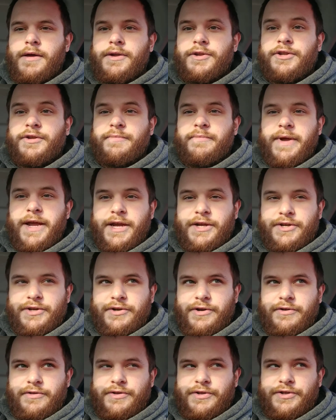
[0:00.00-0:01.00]
to make
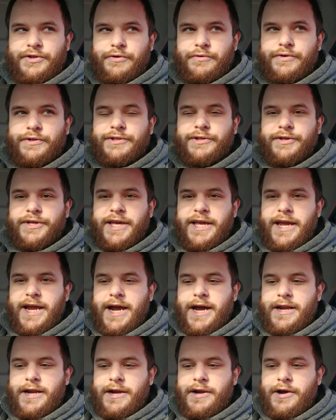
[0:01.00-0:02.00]
sure the students looking
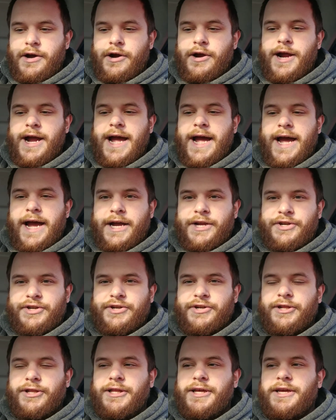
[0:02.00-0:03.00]
at it are
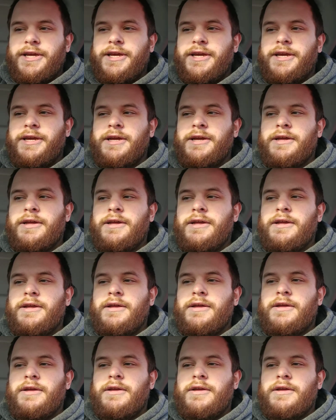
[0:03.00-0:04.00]
actually
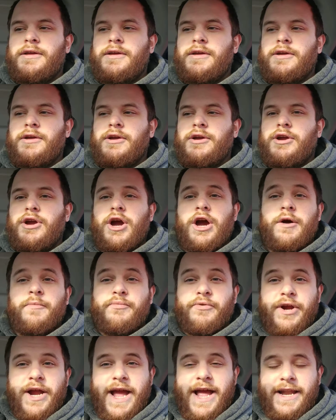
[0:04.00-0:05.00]

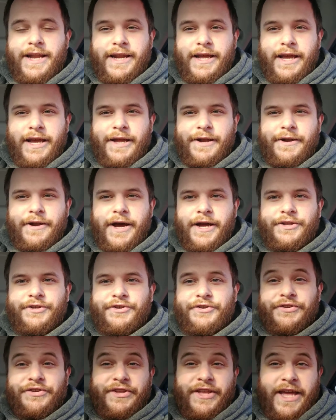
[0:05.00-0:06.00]
comprehending it, not
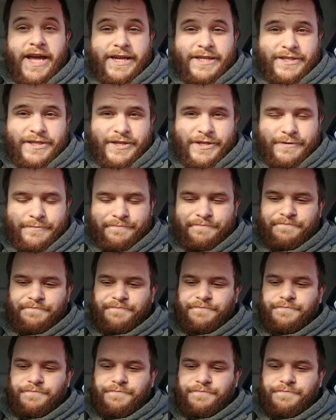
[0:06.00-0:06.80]
just guessing.